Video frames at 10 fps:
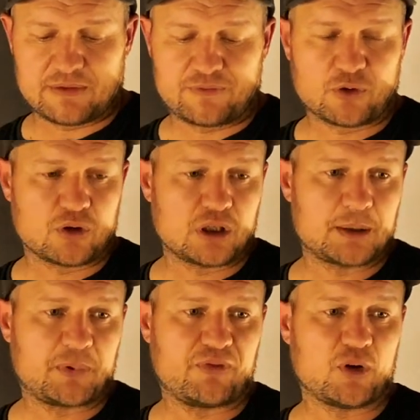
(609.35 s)
for
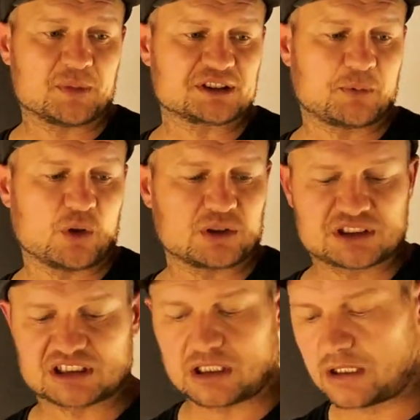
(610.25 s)
performance board.
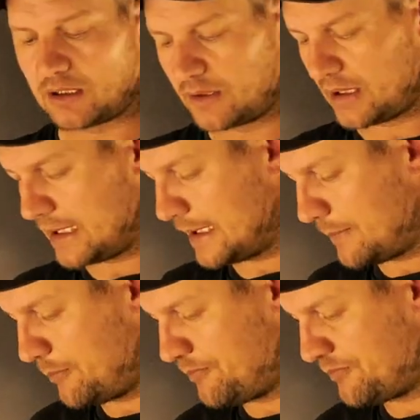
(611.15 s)
So
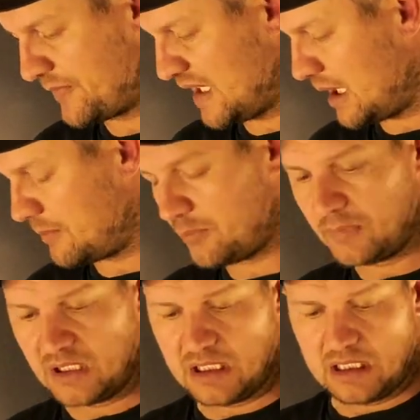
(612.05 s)
yeah,
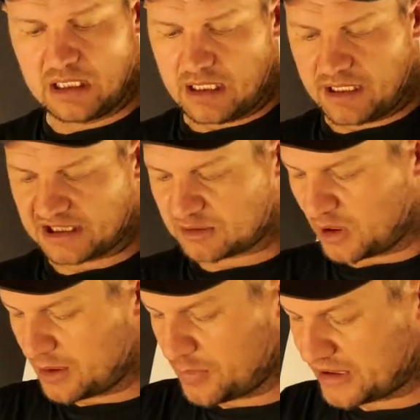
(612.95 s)
This
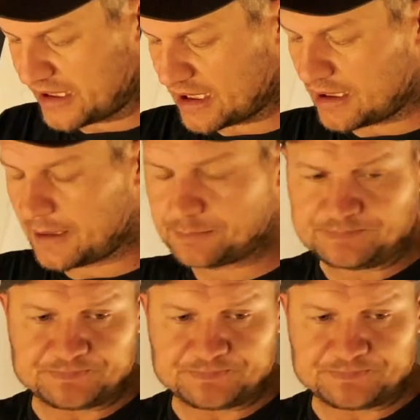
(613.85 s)
one in particular,